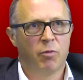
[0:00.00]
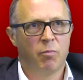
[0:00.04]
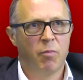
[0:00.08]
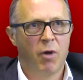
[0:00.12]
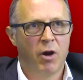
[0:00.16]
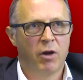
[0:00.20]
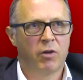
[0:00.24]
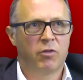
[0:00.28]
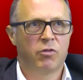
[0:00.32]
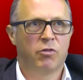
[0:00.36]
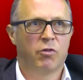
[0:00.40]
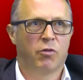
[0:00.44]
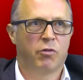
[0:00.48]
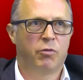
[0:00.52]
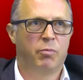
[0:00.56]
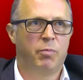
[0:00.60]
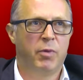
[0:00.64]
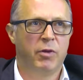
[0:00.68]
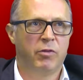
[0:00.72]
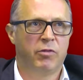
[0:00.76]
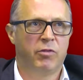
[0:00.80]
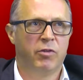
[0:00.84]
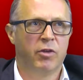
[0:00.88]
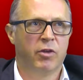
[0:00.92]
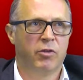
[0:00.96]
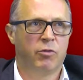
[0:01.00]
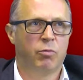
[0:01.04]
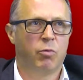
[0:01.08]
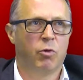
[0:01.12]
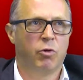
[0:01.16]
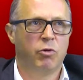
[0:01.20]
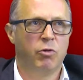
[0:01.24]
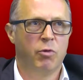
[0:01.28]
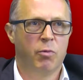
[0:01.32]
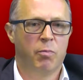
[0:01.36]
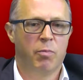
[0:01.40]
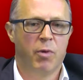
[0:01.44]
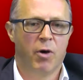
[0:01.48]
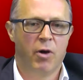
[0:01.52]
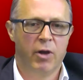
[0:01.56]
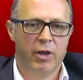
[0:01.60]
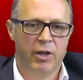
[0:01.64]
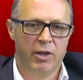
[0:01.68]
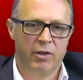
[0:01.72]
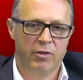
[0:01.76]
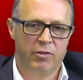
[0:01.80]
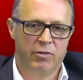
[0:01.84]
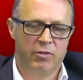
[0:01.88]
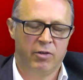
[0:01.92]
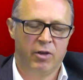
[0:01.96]
Microsoft's business. What you're buying
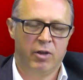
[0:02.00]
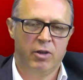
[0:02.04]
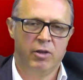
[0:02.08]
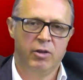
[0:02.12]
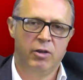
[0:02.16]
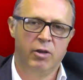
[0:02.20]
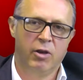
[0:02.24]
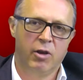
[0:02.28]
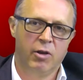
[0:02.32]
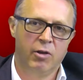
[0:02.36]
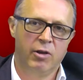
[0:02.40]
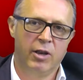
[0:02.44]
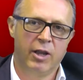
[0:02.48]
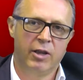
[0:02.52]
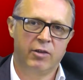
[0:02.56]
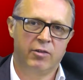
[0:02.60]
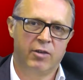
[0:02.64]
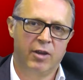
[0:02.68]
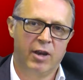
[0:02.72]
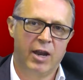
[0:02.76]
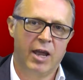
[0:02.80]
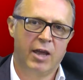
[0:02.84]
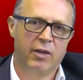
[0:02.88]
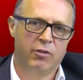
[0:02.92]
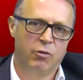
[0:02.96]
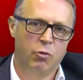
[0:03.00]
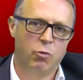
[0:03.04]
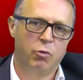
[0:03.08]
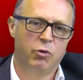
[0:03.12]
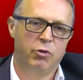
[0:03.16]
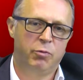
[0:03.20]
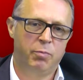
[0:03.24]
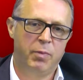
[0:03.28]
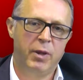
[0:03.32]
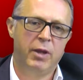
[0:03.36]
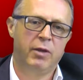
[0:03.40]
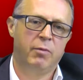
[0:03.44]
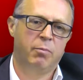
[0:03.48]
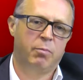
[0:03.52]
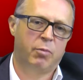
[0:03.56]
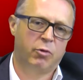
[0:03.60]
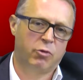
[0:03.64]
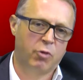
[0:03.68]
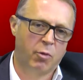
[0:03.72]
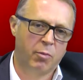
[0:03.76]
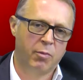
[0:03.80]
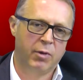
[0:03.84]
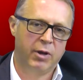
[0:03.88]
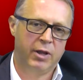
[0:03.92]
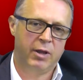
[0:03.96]
is, LinkedIn has always been
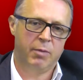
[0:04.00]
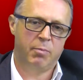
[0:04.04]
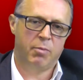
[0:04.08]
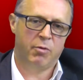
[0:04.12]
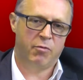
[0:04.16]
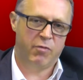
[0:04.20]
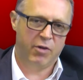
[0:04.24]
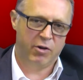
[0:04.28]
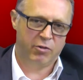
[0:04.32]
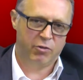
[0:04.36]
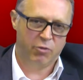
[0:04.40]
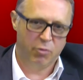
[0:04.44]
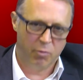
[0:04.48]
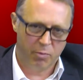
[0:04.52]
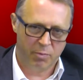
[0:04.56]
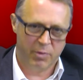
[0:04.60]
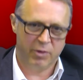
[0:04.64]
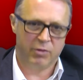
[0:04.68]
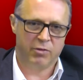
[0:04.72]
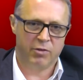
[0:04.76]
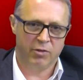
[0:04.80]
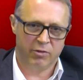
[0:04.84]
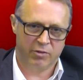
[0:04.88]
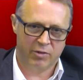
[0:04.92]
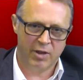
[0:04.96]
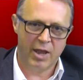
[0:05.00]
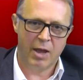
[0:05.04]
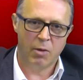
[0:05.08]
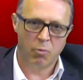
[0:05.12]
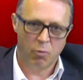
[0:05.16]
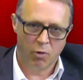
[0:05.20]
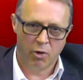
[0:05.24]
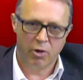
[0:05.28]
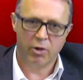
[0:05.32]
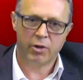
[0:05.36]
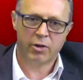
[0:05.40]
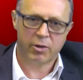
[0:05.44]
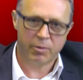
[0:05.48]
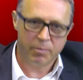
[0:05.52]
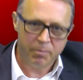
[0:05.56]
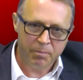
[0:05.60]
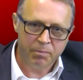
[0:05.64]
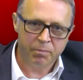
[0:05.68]
predominantly a professional business network.